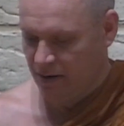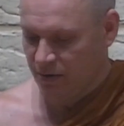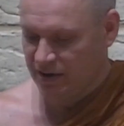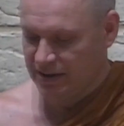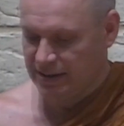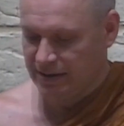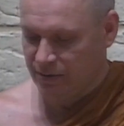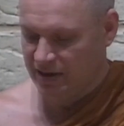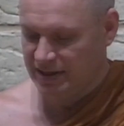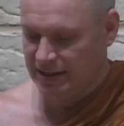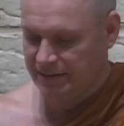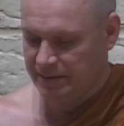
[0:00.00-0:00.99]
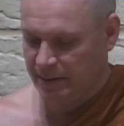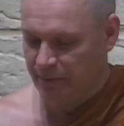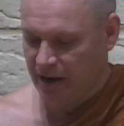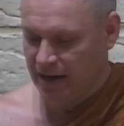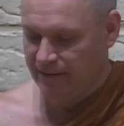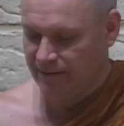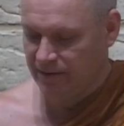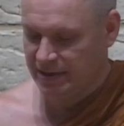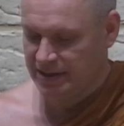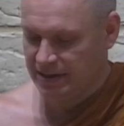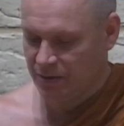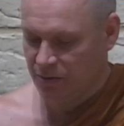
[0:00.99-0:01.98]
What is the difference between
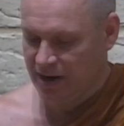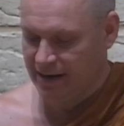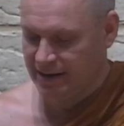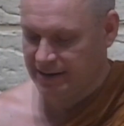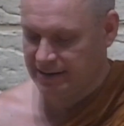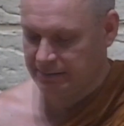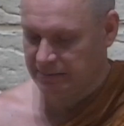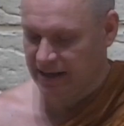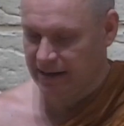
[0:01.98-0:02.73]
mindfulness and awareness?